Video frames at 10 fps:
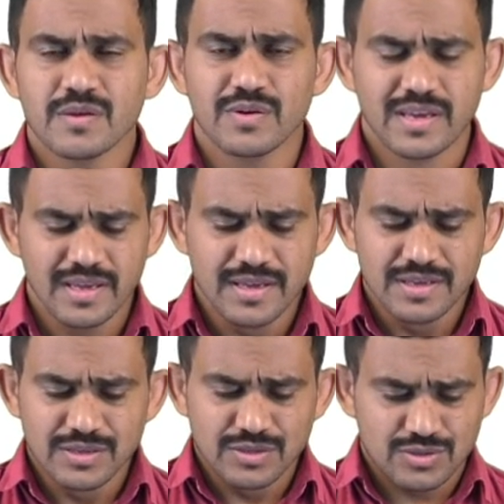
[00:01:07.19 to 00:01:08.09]
Okay,
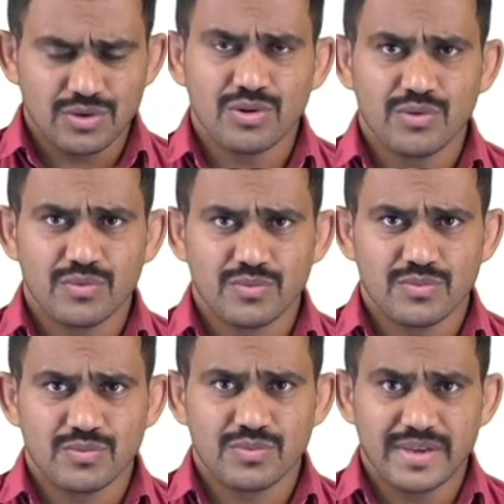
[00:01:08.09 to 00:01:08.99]
so
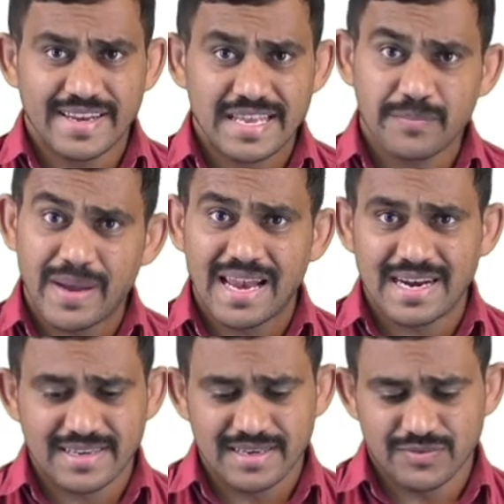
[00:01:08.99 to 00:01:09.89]
any
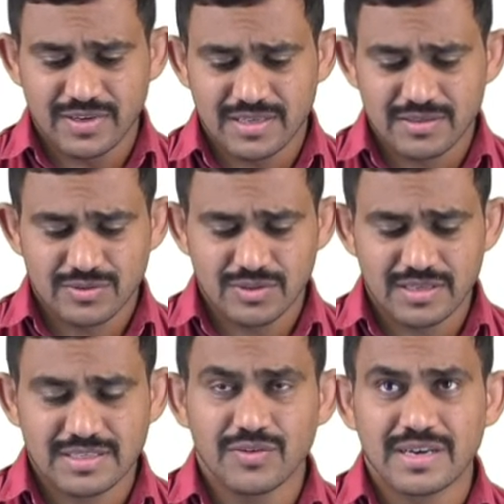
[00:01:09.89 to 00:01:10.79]
bilateral network, so
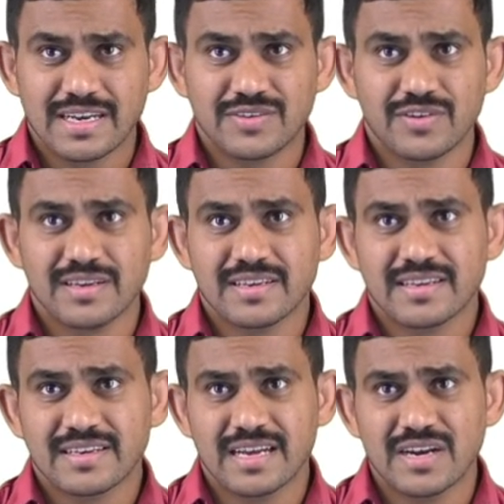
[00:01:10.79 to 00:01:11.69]
this is the one network
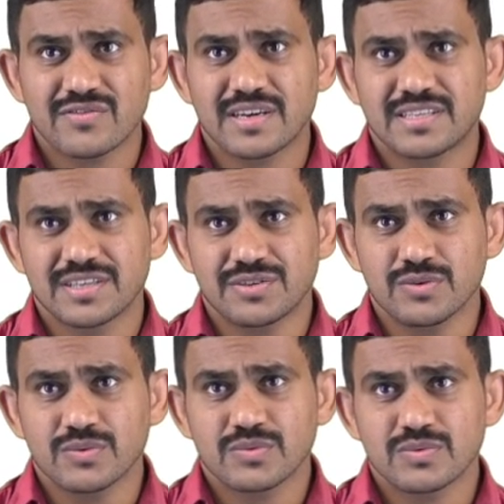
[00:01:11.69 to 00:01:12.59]
converted
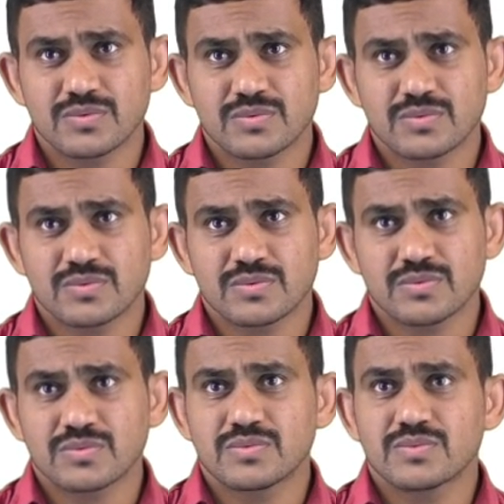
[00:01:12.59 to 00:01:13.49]
to
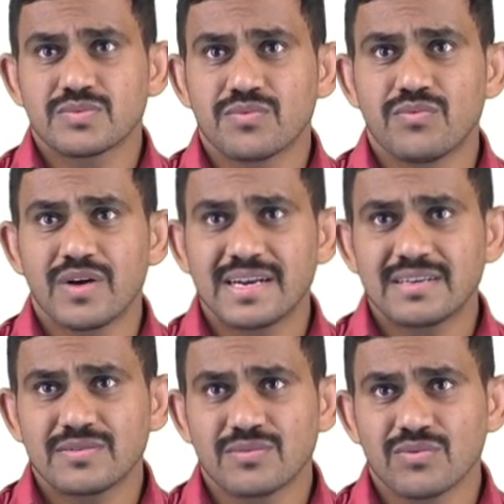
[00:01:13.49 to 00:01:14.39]

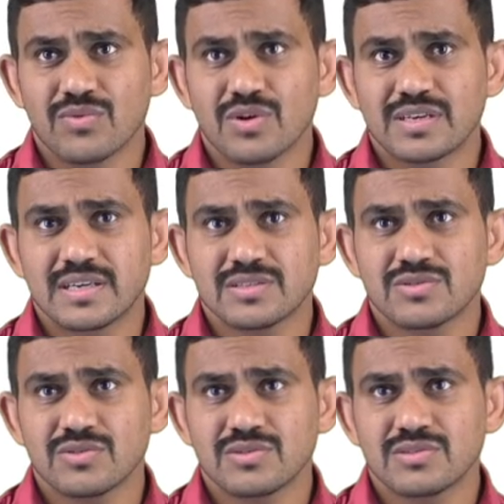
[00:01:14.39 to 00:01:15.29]
one voltage
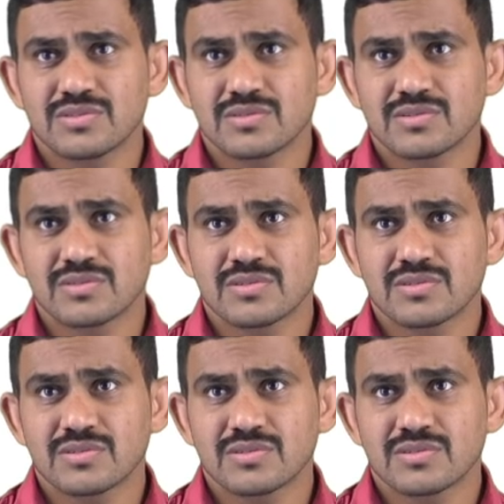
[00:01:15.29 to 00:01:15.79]
source,